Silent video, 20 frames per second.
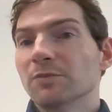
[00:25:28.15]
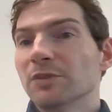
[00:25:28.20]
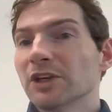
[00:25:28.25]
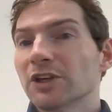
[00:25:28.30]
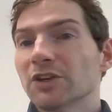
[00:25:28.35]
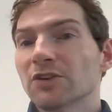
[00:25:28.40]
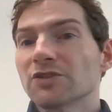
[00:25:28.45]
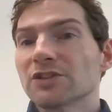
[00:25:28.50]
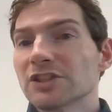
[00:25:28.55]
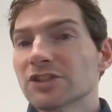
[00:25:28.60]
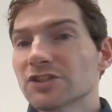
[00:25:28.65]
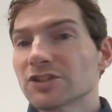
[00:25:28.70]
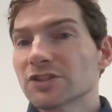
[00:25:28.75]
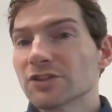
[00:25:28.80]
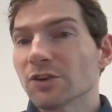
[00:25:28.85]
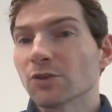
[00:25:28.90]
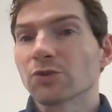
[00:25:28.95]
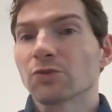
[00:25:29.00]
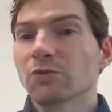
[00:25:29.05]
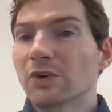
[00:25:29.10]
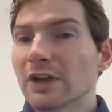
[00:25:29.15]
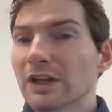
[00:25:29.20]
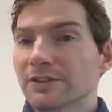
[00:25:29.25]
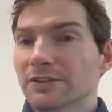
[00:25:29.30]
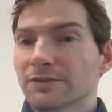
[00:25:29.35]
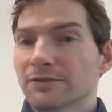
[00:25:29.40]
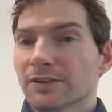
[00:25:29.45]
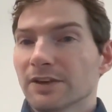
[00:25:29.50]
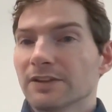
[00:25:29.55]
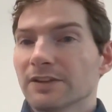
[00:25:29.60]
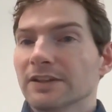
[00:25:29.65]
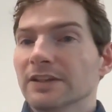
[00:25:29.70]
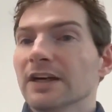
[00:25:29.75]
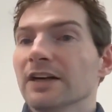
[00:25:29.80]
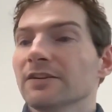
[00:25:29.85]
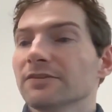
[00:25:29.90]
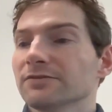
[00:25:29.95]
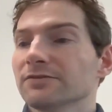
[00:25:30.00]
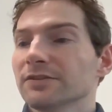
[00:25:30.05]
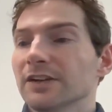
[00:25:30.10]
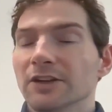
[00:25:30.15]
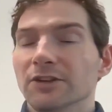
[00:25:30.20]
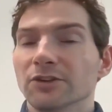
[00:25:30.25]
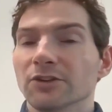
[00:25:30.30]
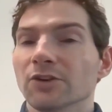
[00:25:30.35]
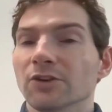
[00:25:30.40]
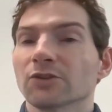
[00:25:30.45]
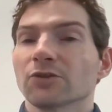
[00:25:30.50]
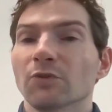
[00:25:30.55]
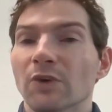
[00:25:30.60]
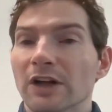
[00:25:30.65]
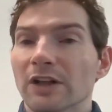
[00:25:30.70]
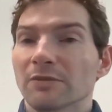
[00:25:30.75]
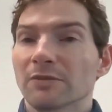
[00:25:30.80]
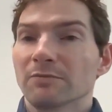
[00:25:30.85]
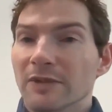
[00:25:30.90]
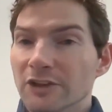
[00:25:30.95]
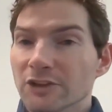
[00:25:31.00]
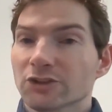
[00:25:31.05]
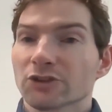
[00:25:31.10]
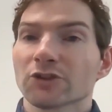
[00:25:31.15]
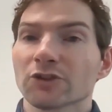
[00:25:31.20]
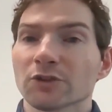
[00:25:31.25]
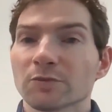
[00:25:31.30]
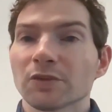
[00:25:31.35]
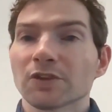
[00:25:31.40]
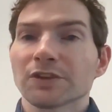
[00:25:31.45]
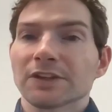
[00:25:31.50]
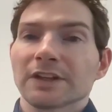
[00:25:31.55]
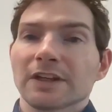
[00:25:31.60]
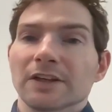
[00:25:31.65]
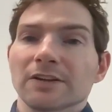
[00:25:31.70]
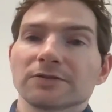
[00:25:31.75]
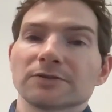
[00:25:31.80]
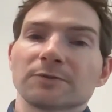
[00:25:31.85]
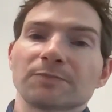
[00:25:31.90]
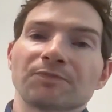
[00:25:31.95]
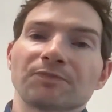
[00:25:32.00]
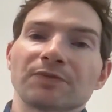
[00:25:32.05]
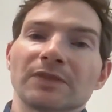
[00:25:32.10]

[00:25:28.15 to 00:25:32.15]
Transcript: because it's not well defined enough and not well measurable enough.